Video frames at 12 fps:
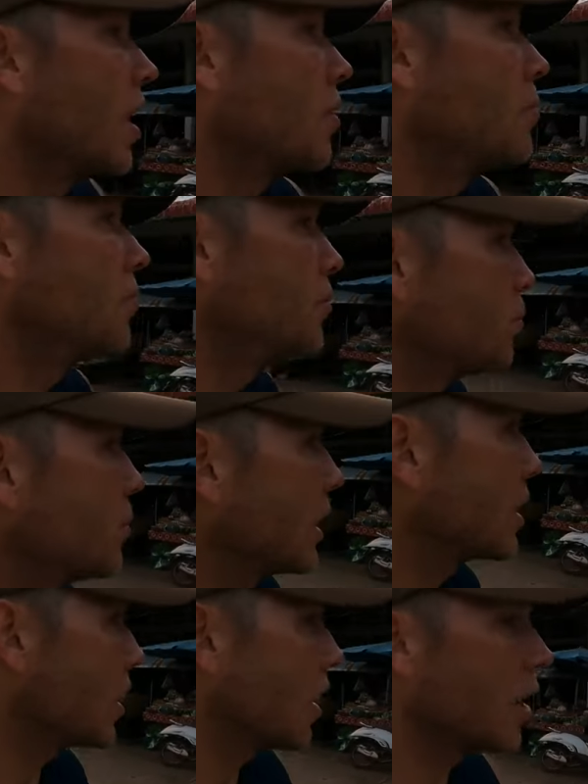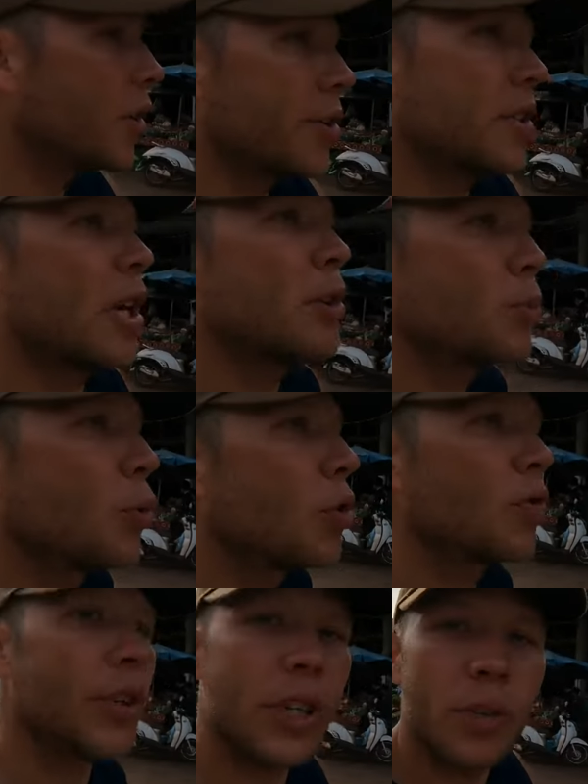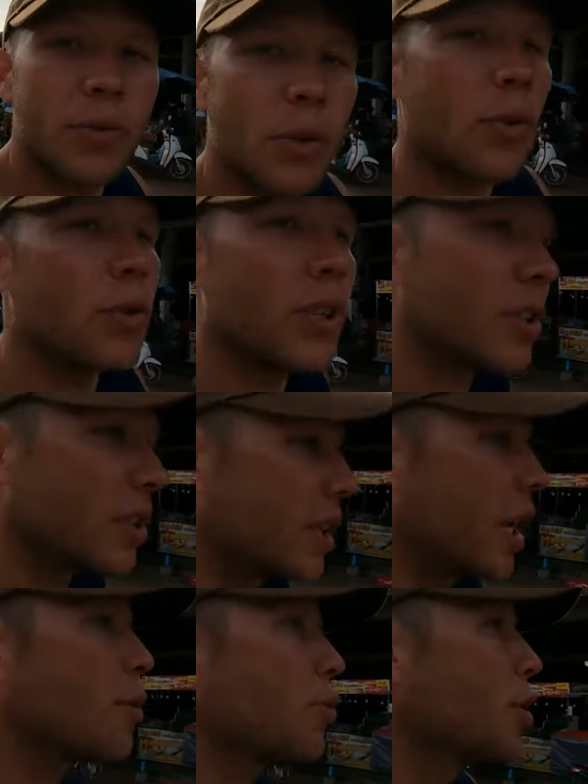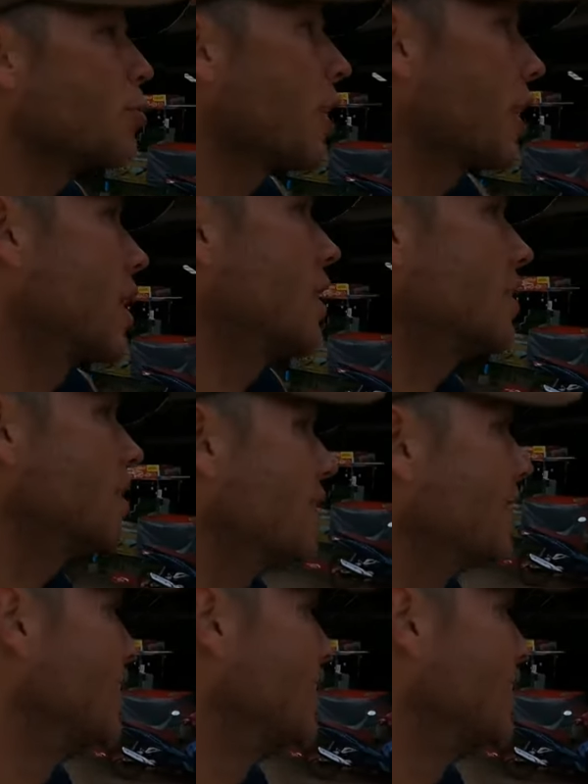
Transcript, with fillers: I've like 100 times more forgetful with this camera in my hand.